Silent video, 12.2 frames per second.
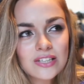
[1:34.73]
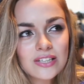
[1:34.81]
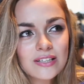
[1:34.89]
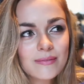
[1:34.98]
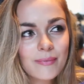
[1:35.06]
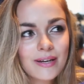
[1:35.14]

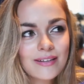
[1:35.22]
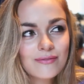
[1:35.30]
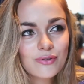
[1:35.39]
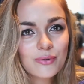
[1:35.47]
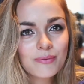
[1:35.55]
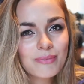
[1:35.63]
it might
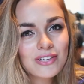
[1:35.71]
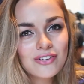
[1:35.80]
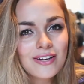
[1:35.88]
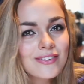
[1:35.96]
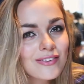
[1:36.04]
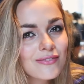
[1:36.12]
ruin my
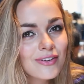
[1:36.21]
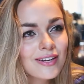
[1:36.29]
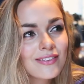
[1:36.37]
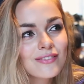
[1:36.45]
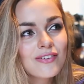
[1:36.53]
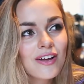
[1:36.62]
chances of
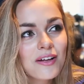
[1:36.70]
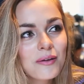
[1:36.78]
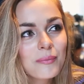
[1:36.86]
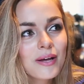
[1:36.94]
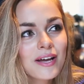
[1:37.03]
getting the job,